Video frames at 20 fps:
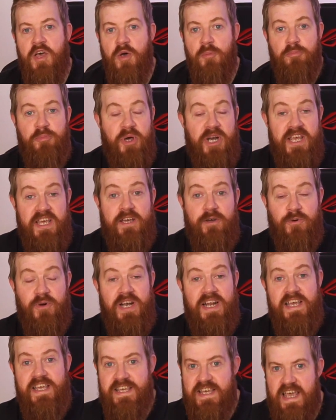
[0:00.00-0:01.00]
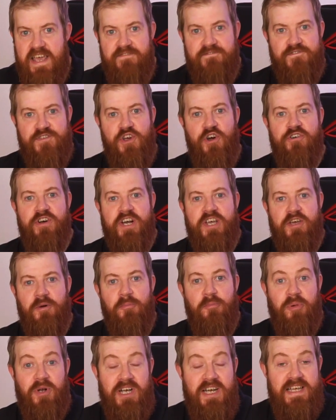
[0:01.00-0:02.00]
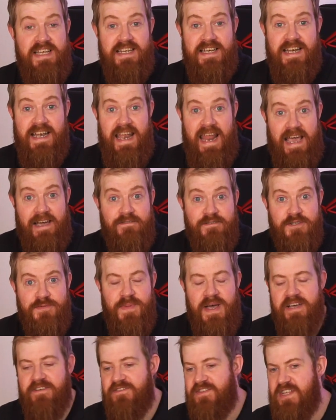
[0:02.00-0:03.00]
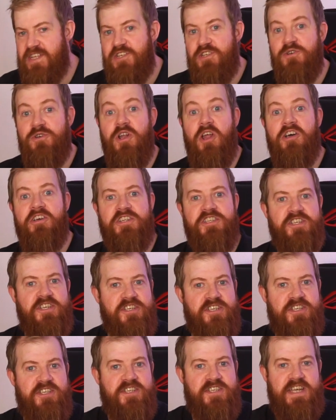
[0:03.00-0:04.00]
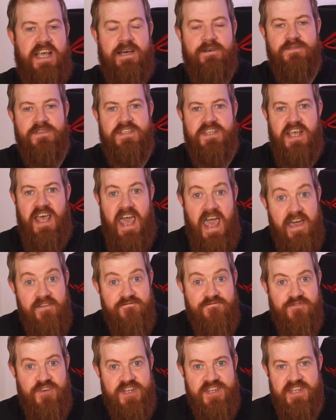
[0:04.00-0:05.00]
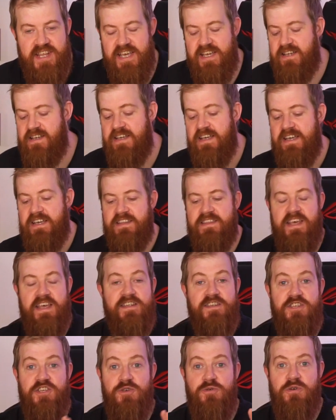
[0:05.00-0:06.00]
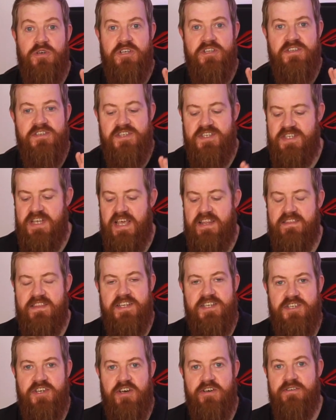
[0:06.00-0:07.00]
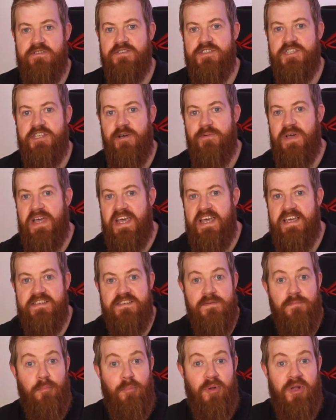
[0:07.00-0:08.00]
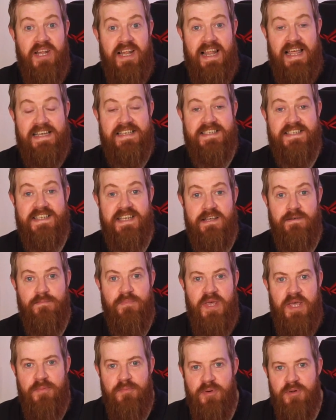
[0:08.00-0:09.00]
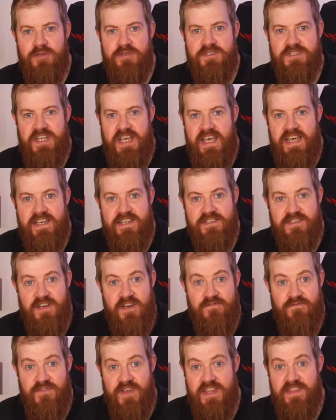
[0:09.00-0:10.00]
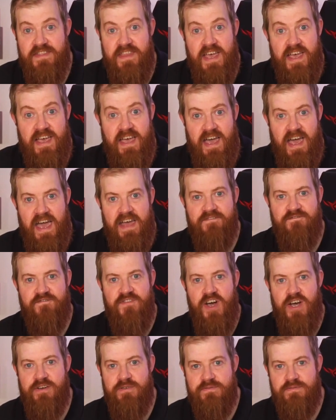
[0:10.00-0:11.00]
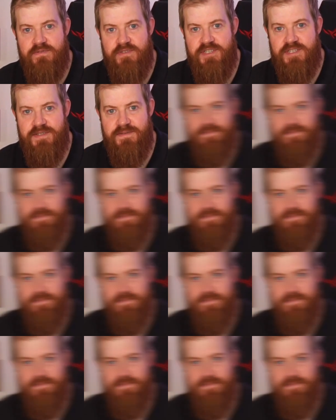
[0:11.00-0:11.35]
But equally, if you're a complete loudmouth and you like to shout everything, then you can set the dial so it isn't blasting people's ears off in their headphones.